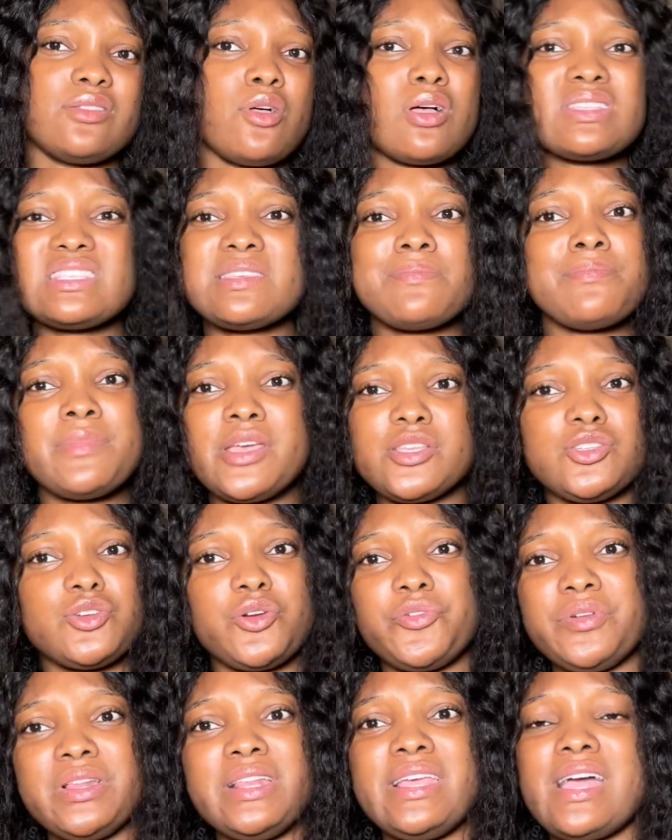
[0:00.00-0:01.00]
nothing
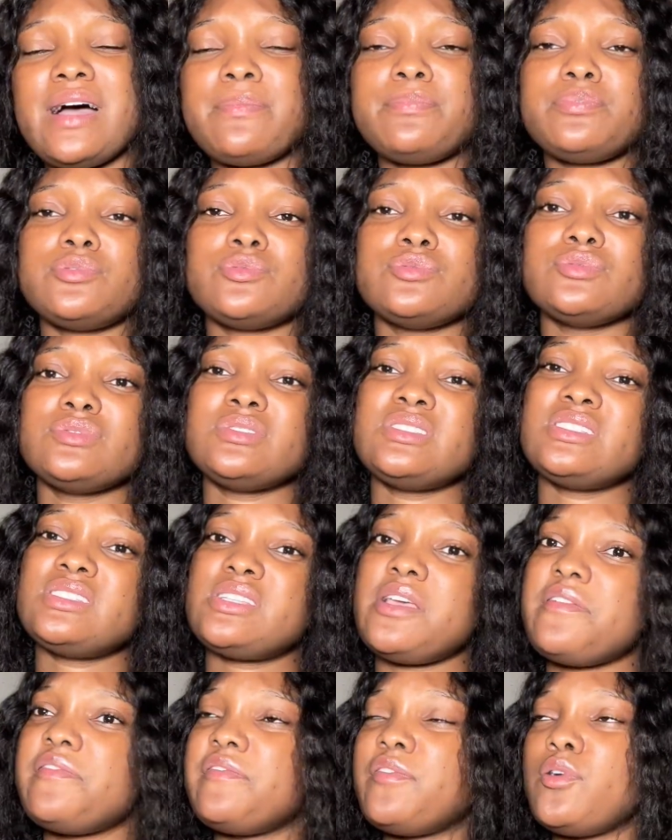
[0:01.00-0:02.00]
major really happened,
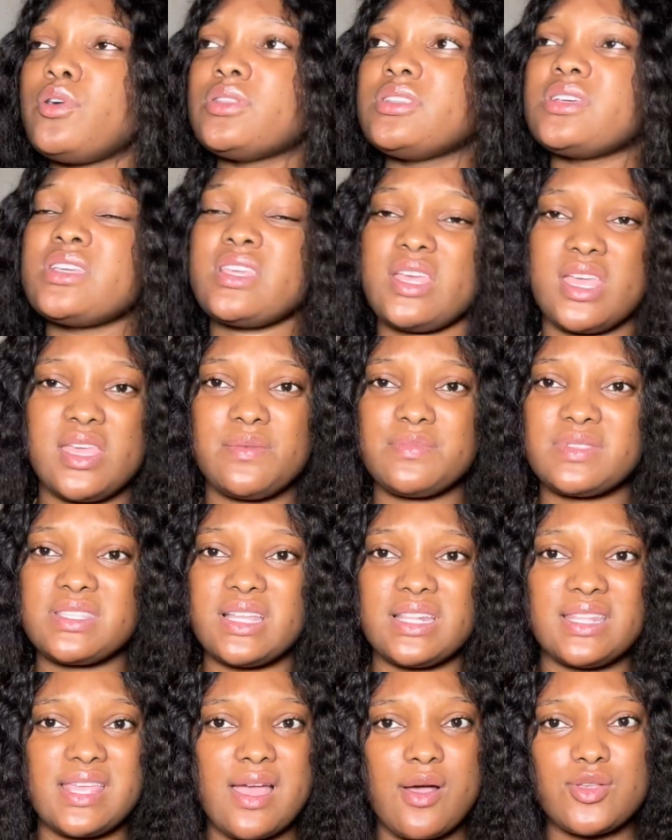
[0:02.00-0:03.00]
save for the games
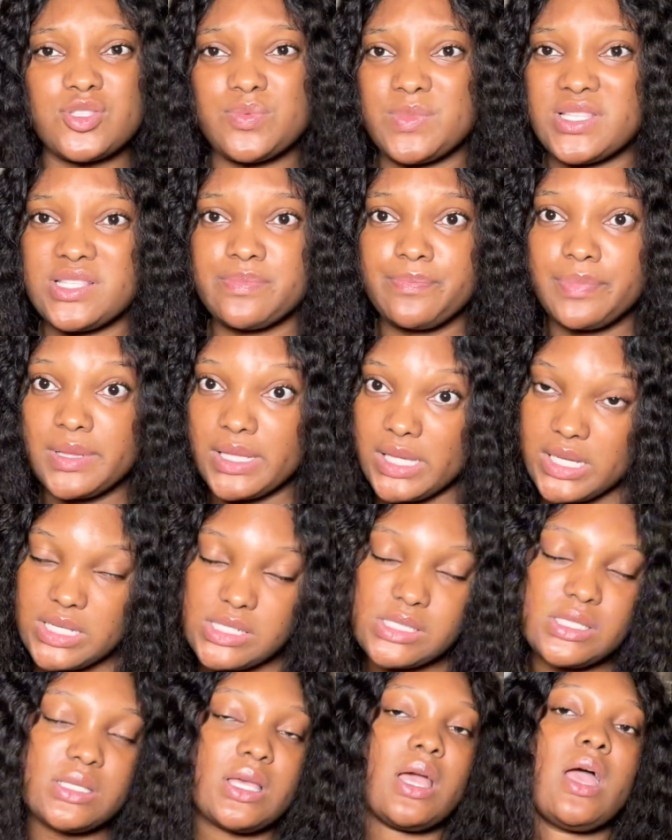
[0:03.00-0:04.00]
that the housemates
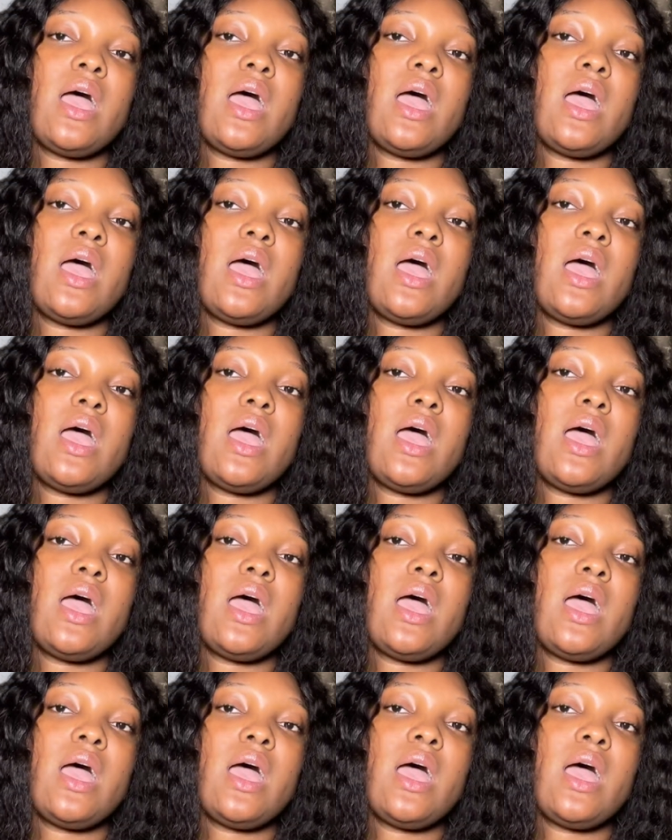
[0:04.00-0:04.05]
played.